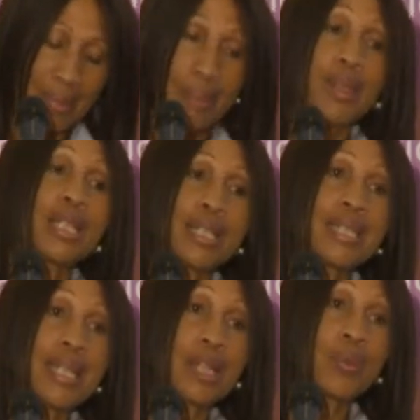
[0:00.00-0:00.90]
But
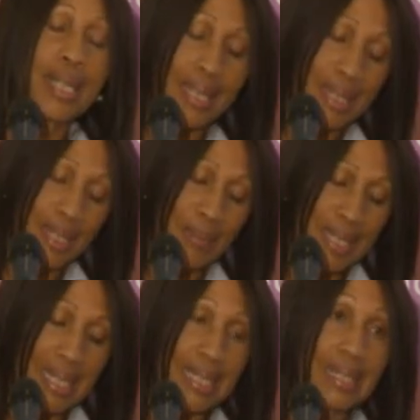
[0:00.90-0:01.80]
isn't that what kills
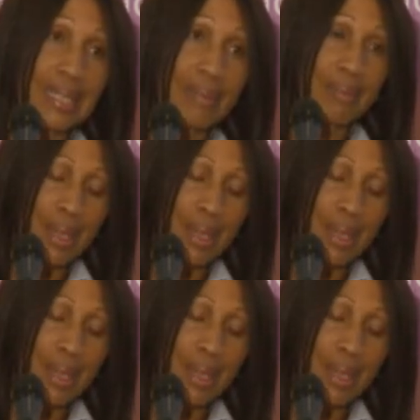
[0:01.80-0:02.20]
businesses?